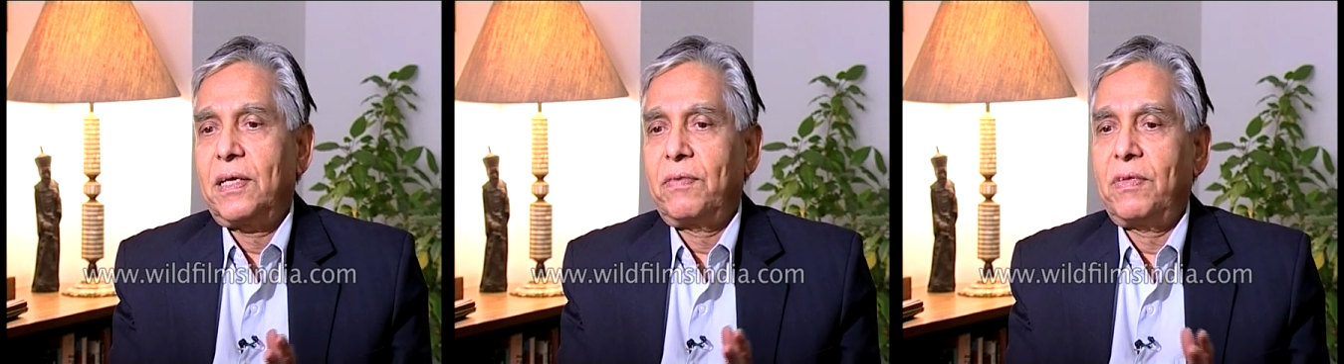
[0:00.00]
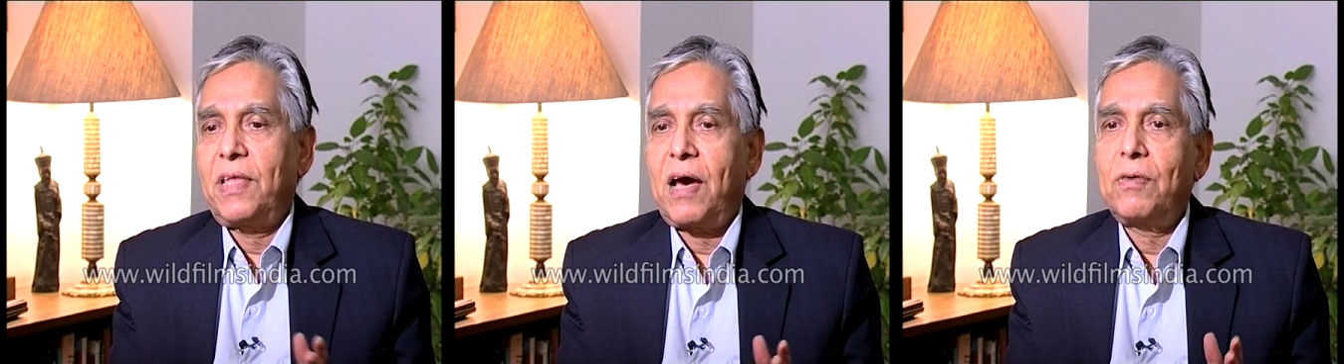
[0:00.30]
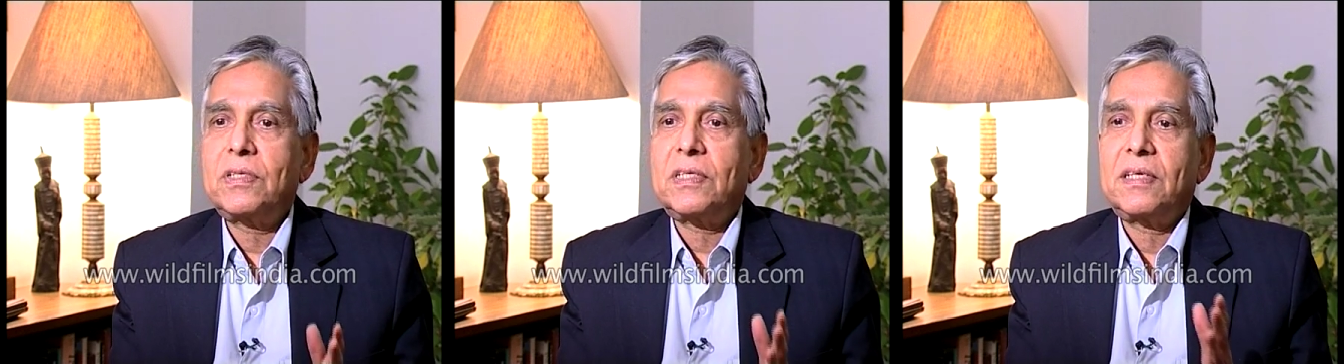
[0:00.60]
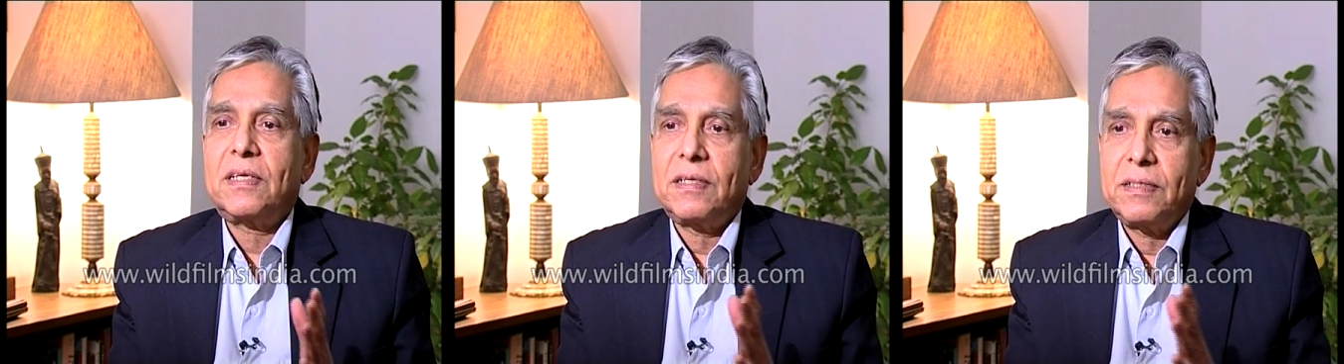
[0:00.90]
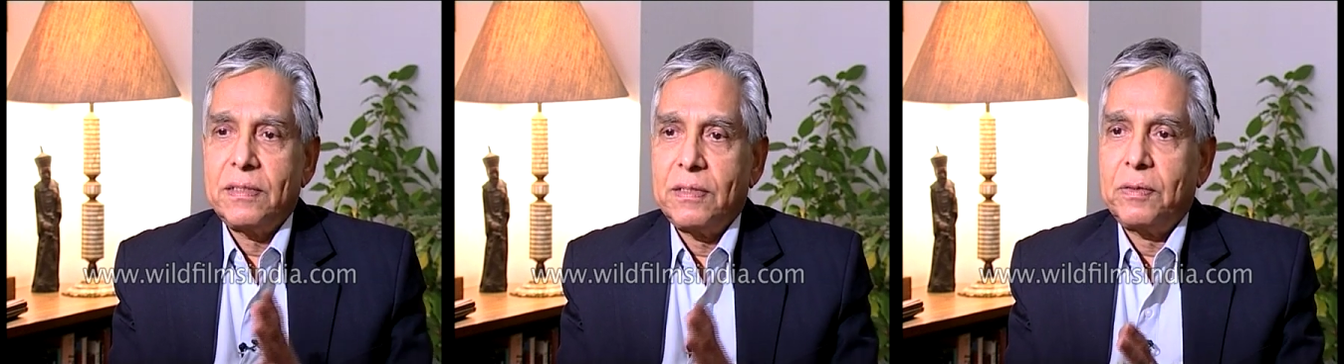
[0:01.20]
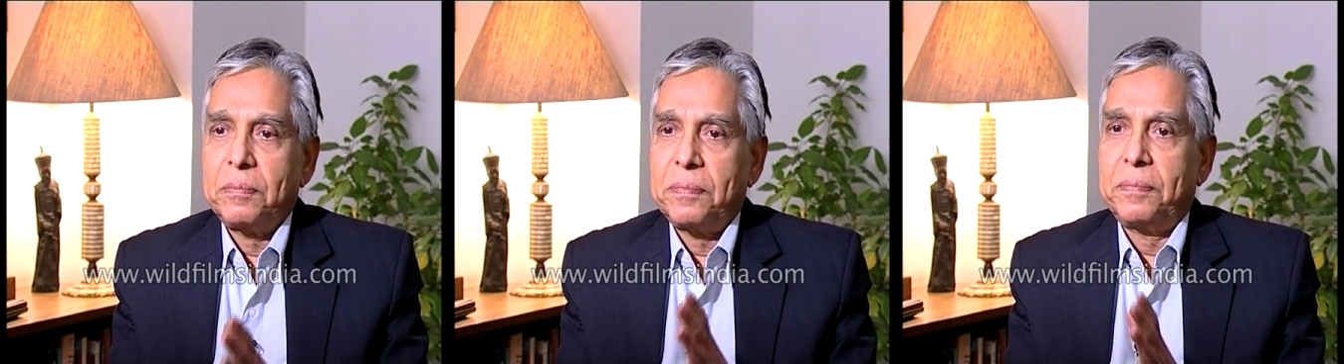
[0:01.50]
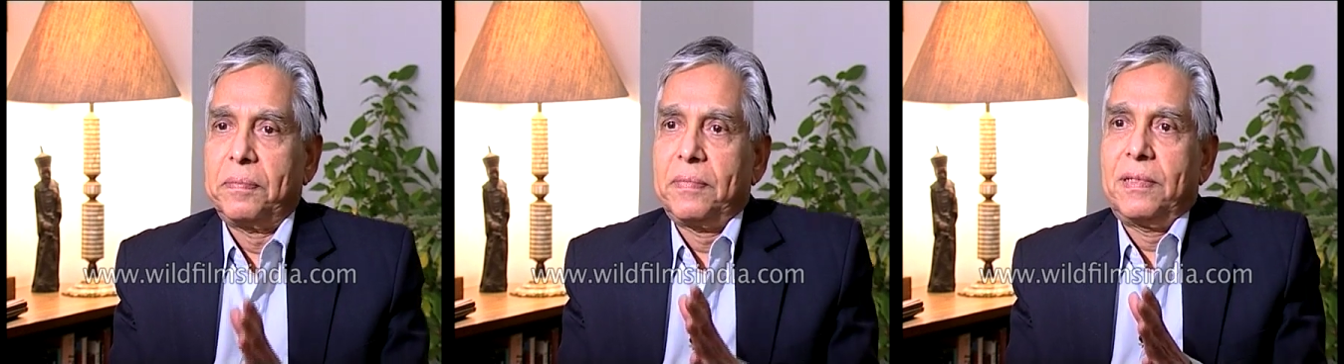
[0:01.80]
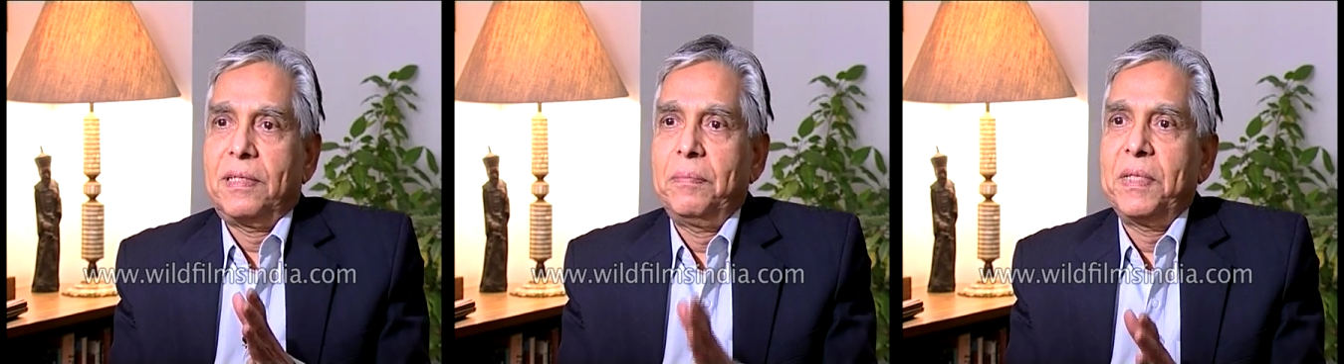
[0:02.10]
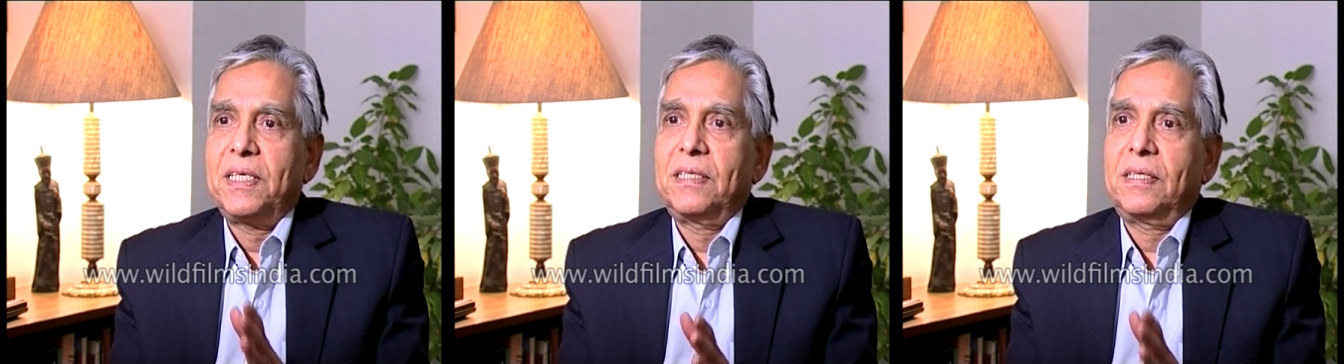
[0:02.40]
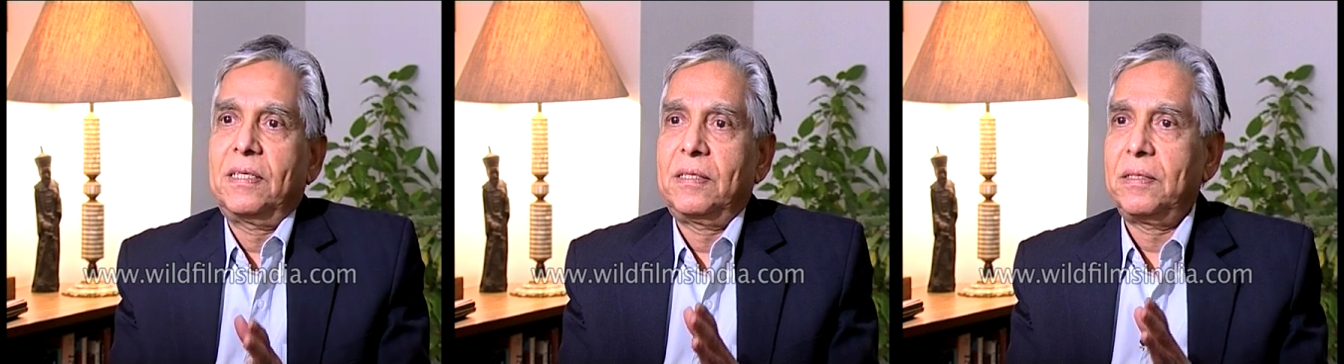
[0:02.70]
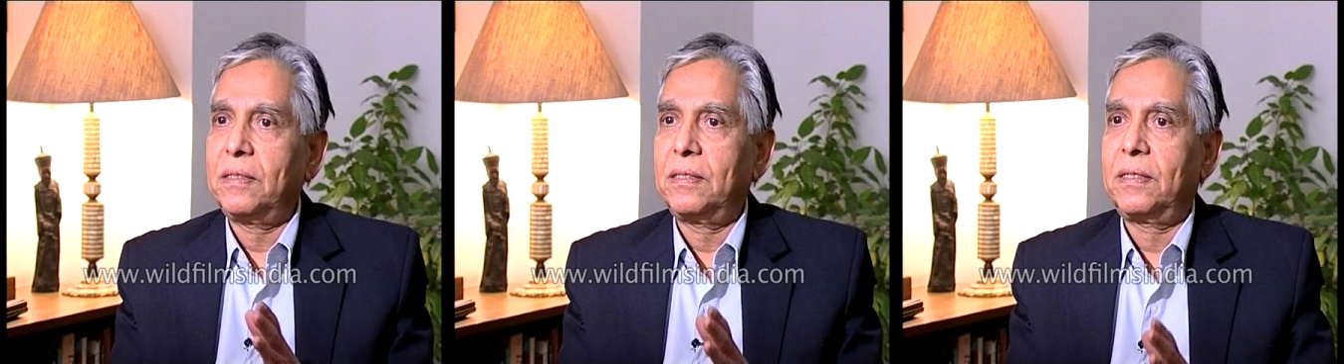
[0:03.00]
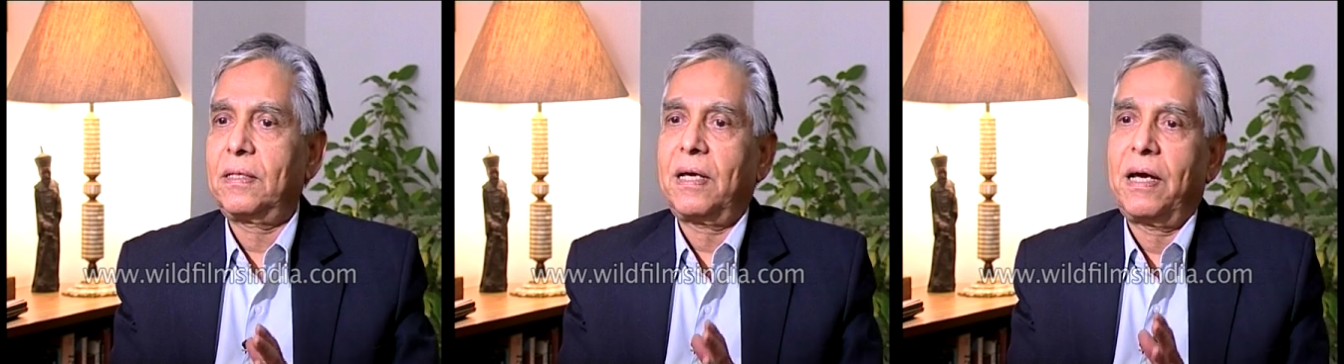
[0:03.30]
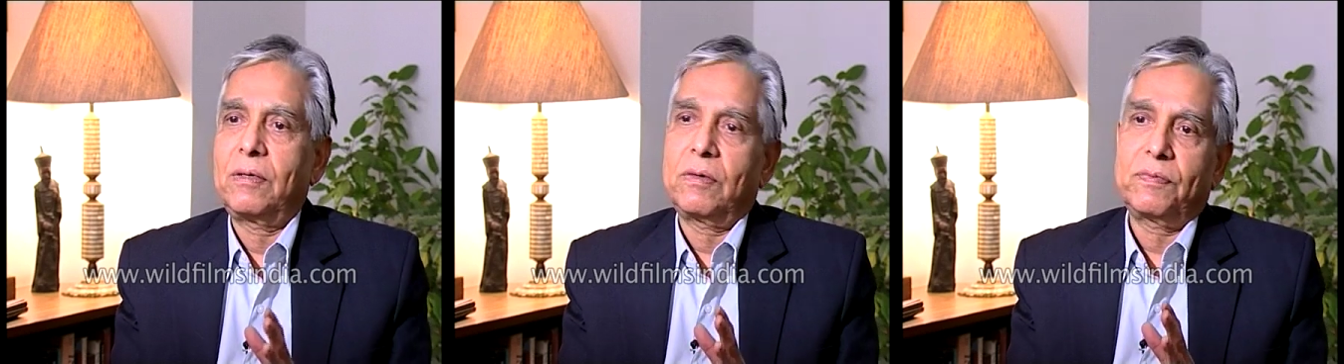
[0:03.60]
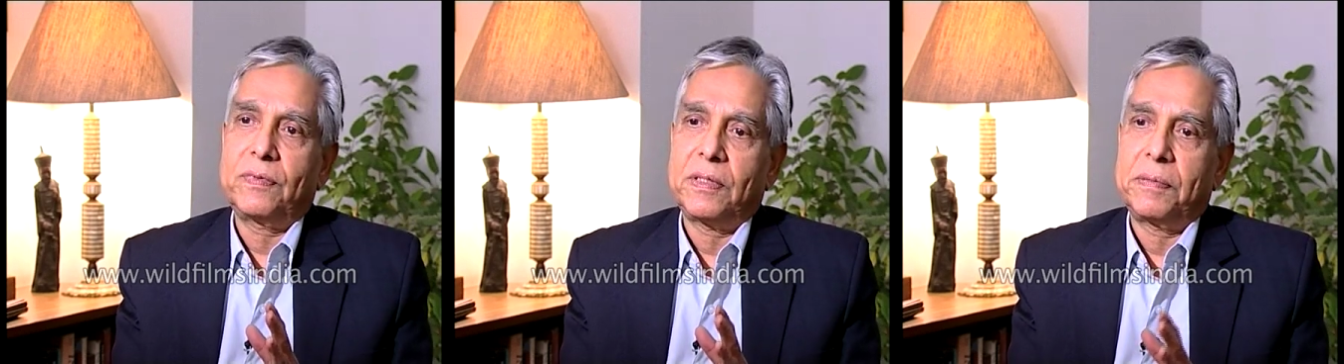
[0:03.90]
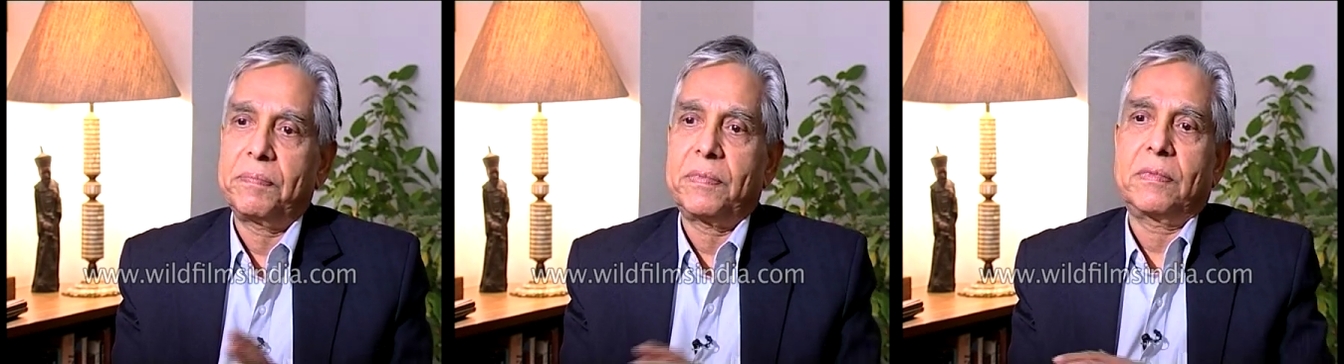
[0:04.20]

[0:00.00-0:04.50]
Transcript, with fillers: without you know limiting the kind of um,